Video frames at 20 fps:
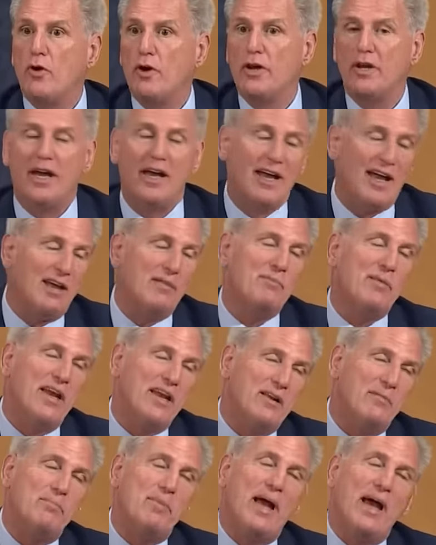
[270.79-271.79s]
and I made
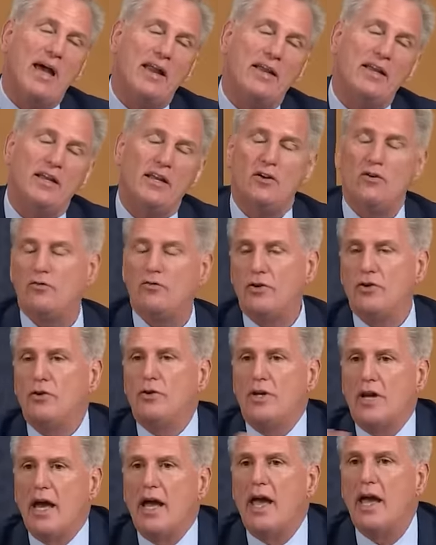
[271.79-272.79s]
a bad interview,
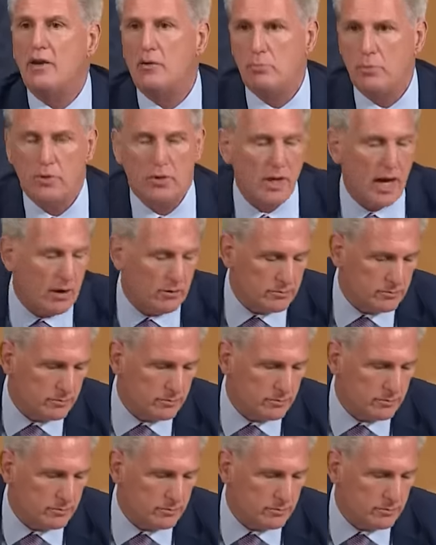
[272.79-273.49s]
and I had to pull out.